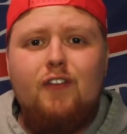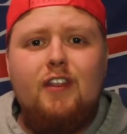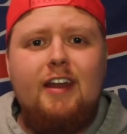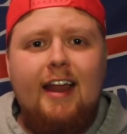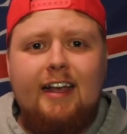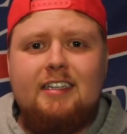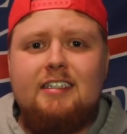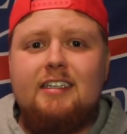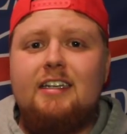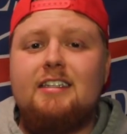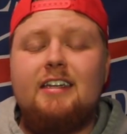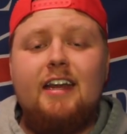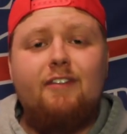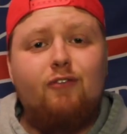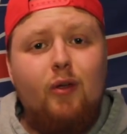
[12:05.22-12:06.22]
for the next
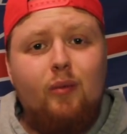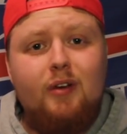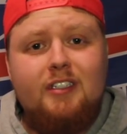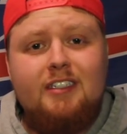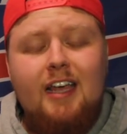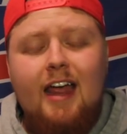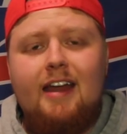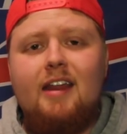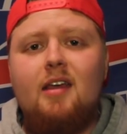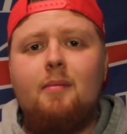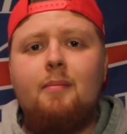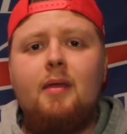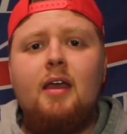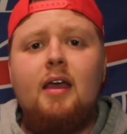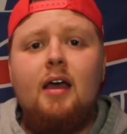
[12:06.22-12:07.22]
season if we resign
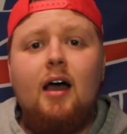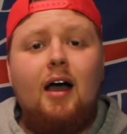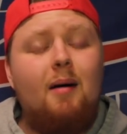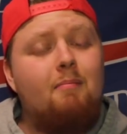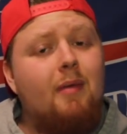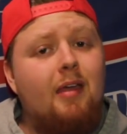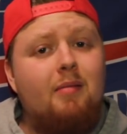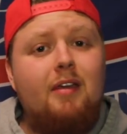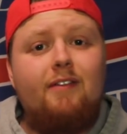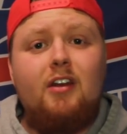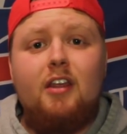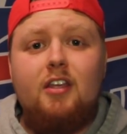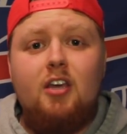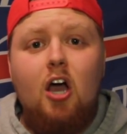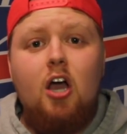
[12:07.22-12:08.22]
him, maybe even a
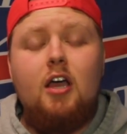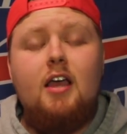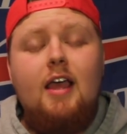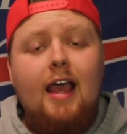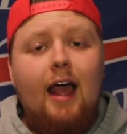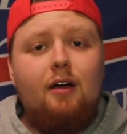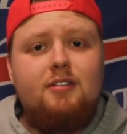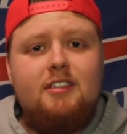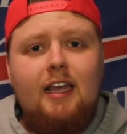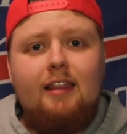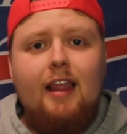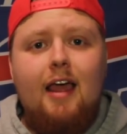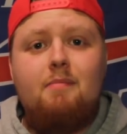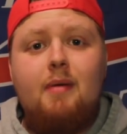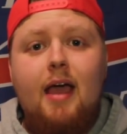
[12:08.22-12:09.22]
young outside
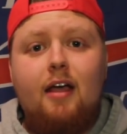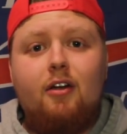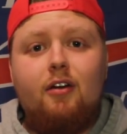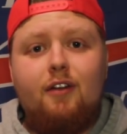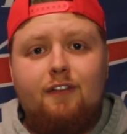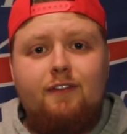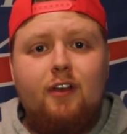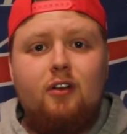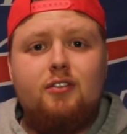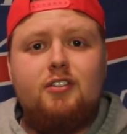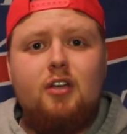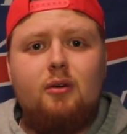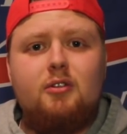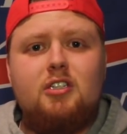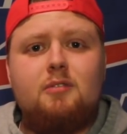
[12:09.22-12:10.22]
linebacker to fill
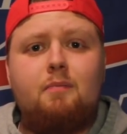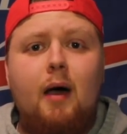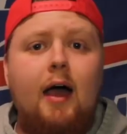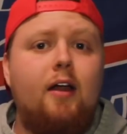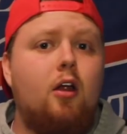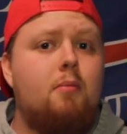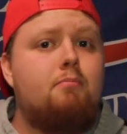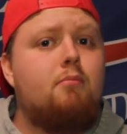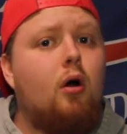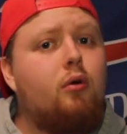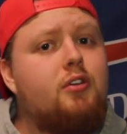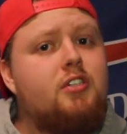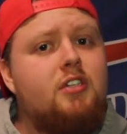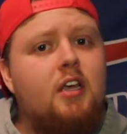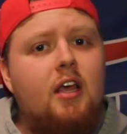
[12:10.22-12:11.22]
Zoe's spot on
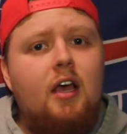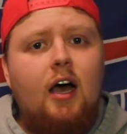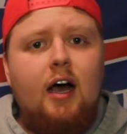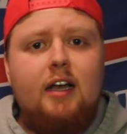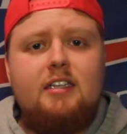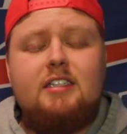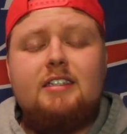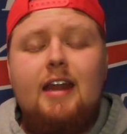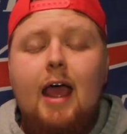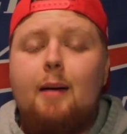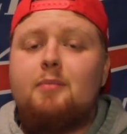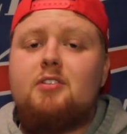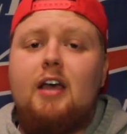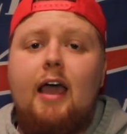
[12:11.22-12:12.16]
most snaps.